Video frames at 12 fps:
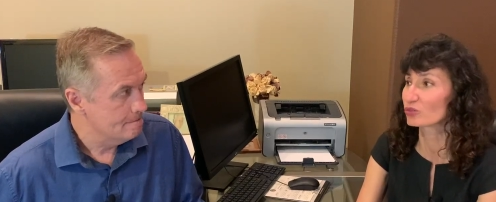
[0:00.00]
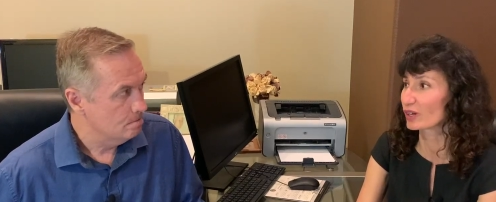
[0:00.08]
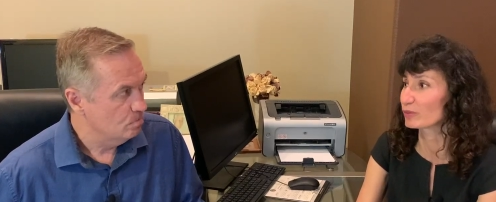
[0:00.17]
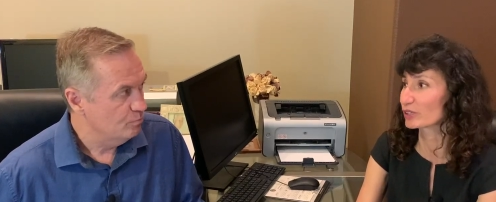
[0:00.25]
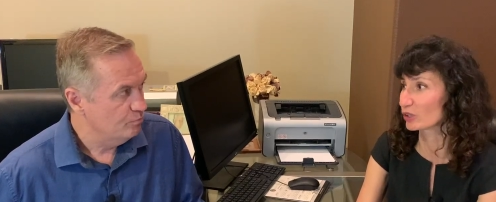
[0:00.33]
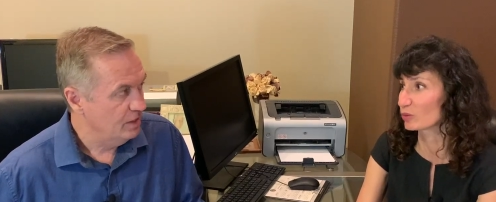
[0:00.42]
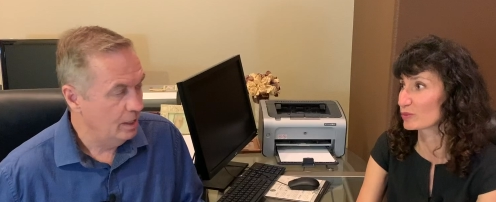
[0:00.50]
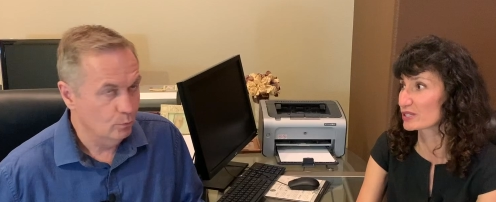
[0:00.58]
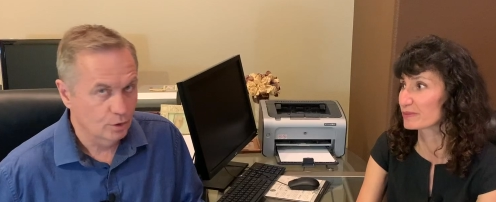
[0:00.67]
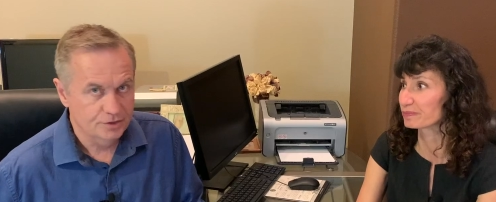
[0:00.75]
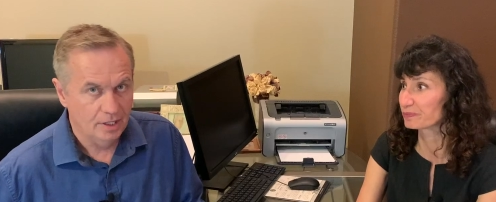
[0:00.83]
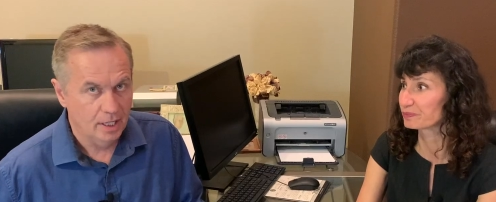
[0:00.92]
Speaker 1: family homes. And
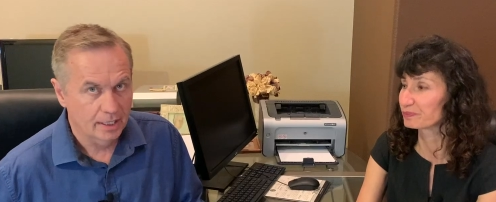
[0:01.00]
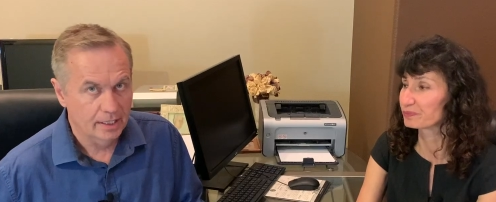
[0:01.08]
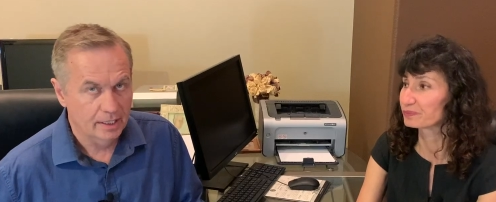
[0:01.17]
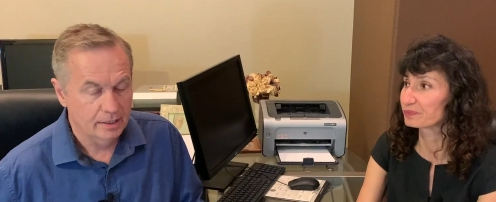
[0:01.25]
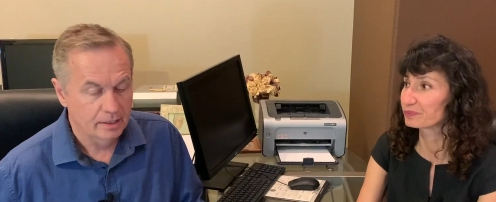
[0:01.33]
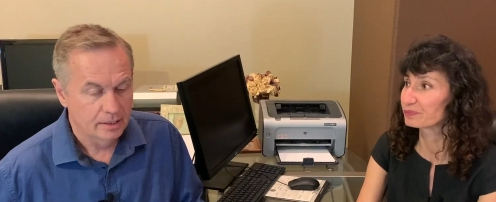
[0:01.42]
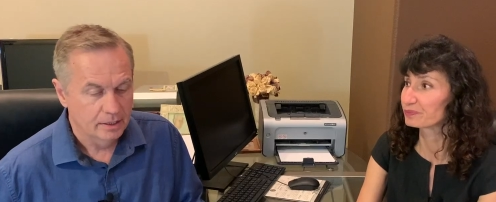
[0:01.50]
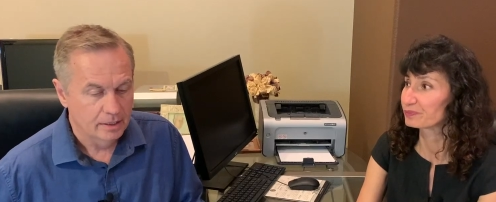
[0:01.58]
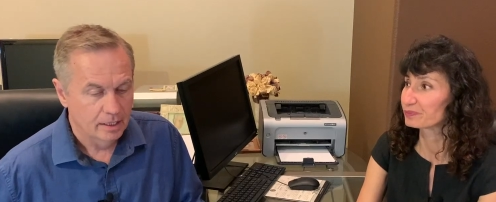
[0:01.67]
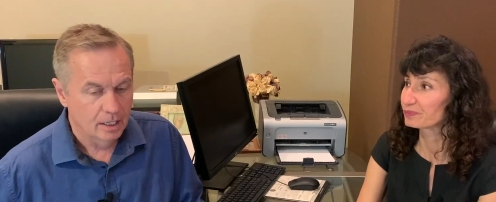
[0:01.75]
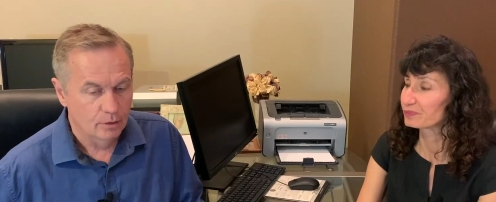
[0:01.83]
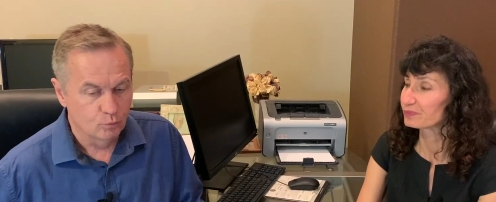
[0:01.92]
we're talking.
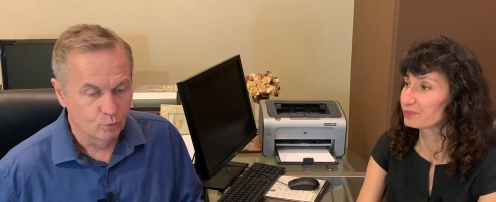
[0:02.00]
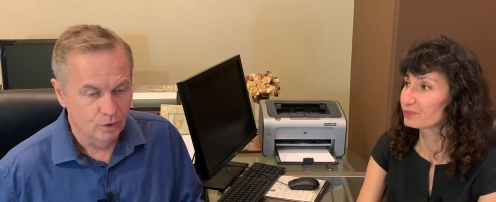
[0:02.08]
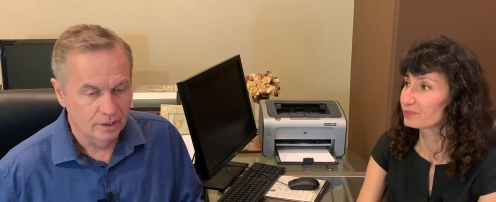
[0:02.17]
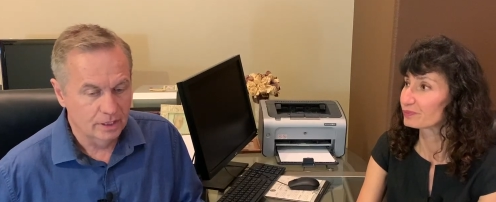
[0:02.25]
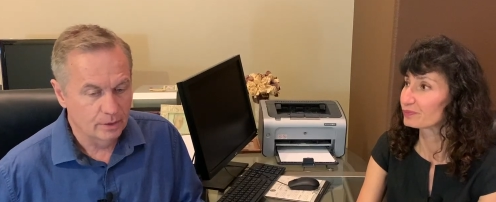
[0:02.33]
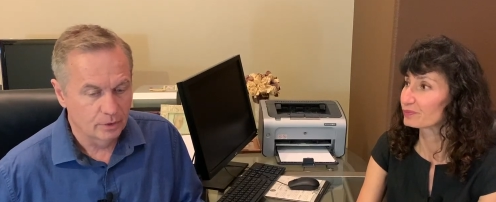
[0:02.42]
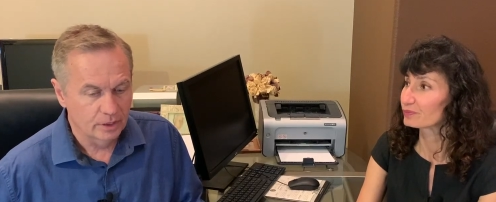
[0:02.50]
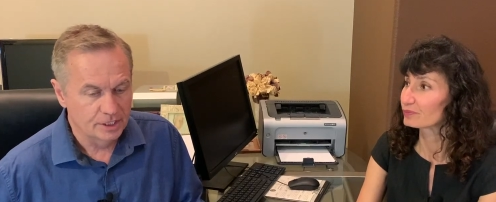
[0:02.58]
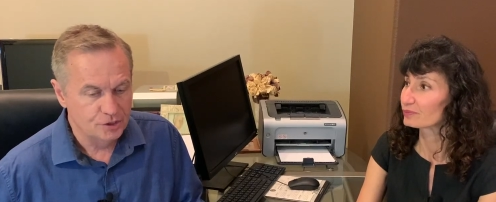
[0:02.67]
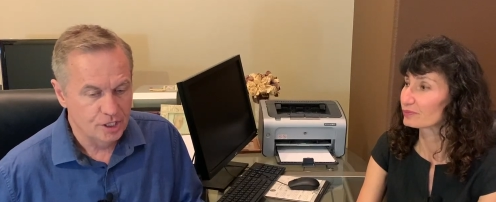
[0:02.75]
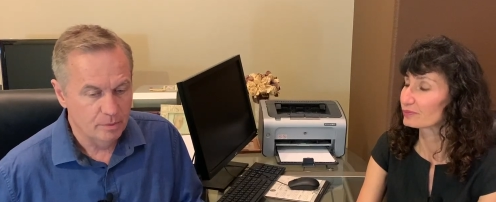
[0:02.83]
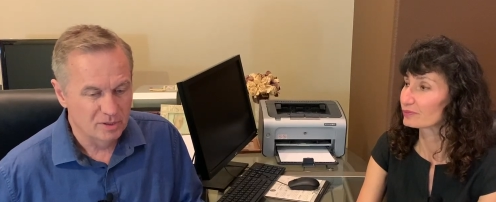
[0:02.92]
A really, really
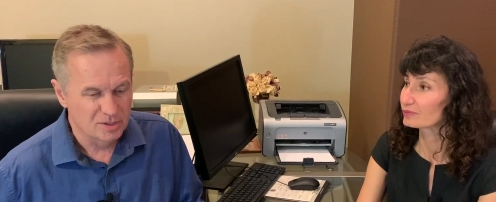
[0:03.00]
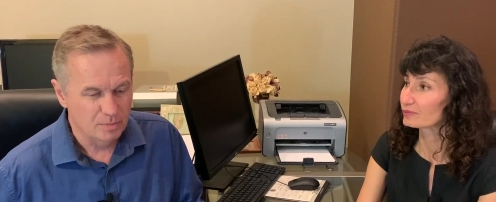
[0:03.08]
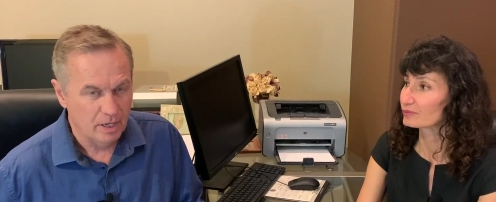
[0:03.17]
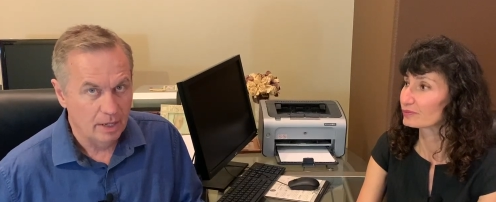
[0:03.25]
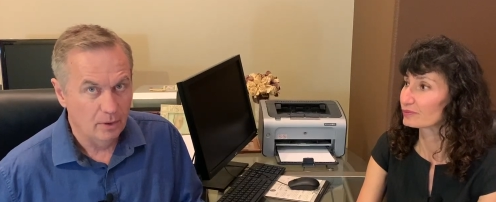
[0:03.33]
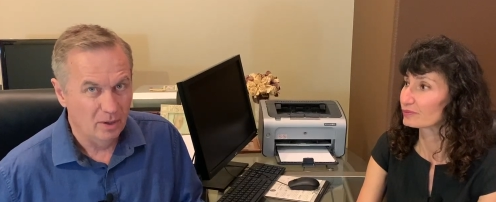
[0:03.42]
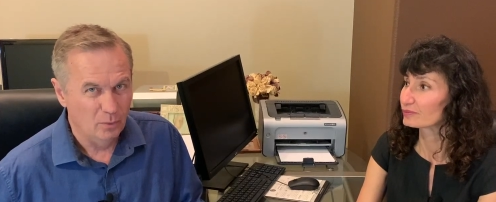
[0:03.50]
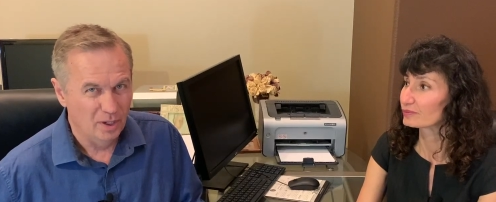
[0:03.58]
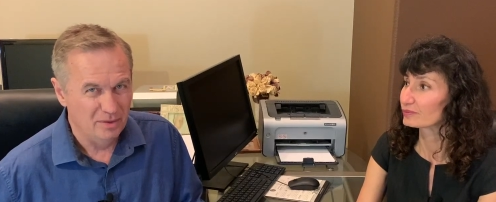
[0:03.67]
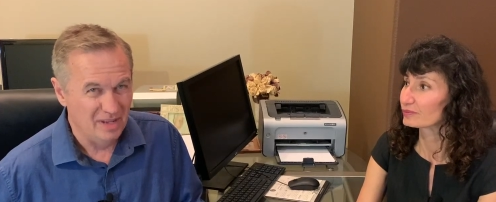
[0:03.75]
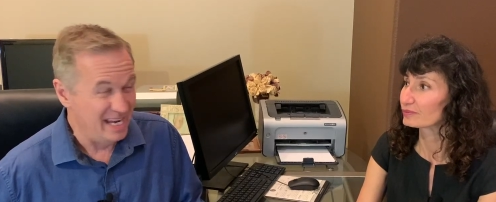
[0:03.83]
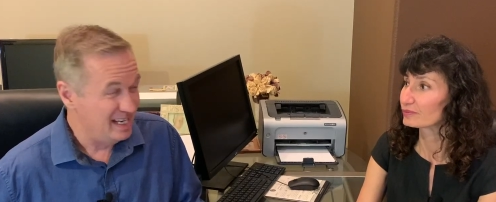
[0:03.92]
cheap one's probably, what,
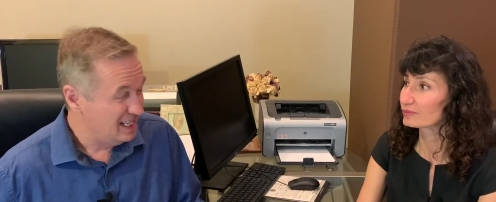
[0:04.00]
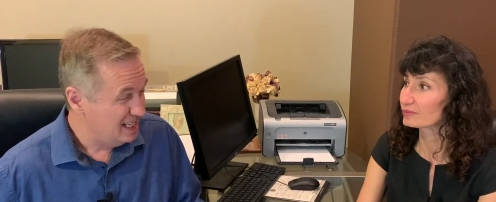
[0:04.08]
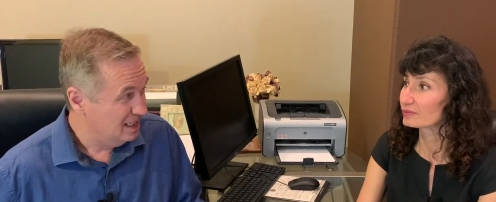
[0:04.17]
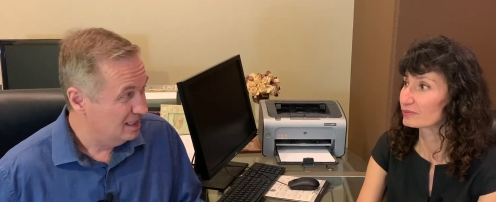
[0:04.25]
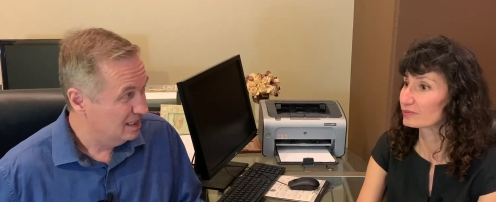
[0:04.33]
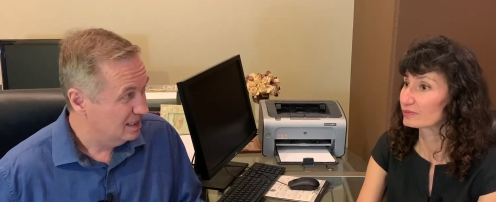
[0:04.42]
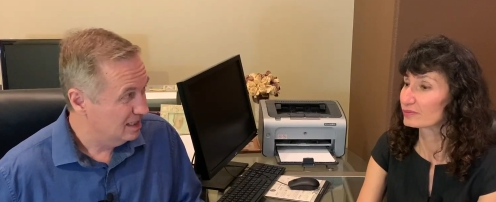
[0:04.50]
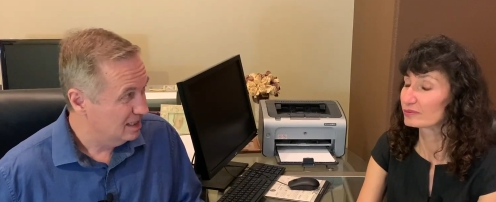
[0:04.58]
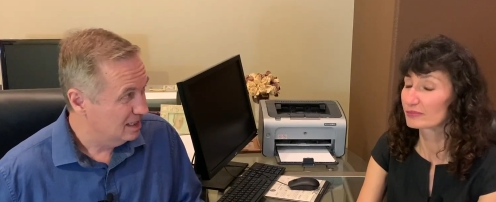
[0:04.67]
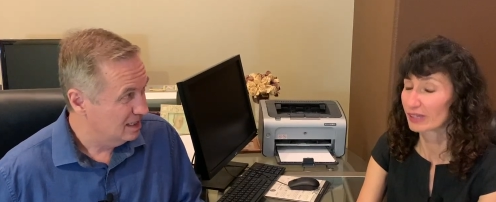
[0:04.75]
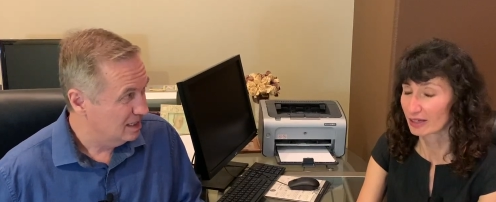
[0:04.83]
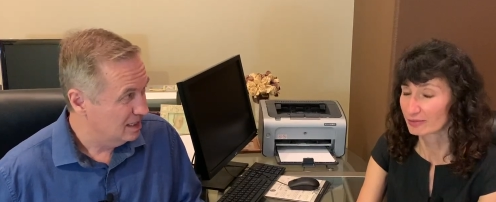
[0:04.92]
180?
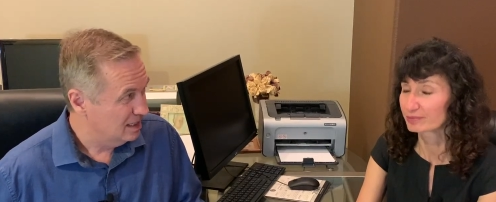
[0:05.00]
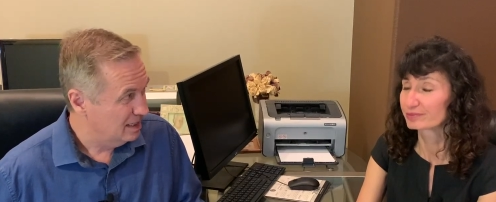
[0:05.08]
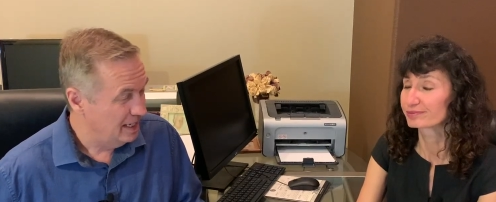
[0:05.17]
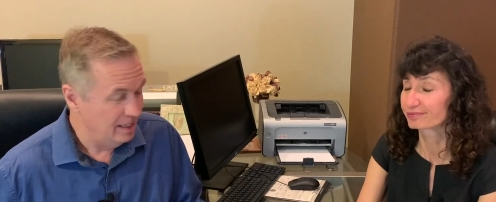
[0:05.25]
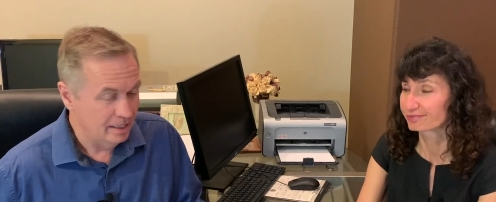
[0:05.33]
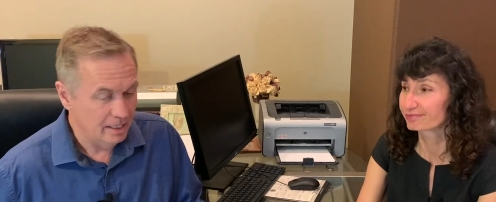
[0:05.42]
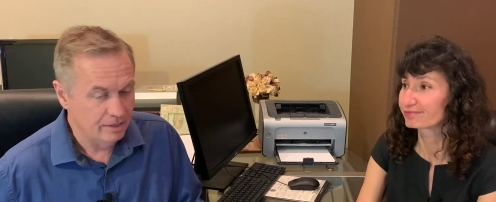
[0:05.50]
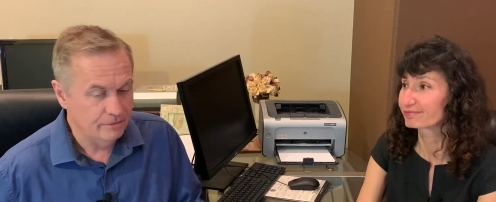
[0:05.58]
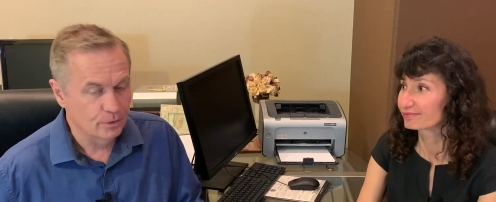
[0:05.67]
Yeah. And if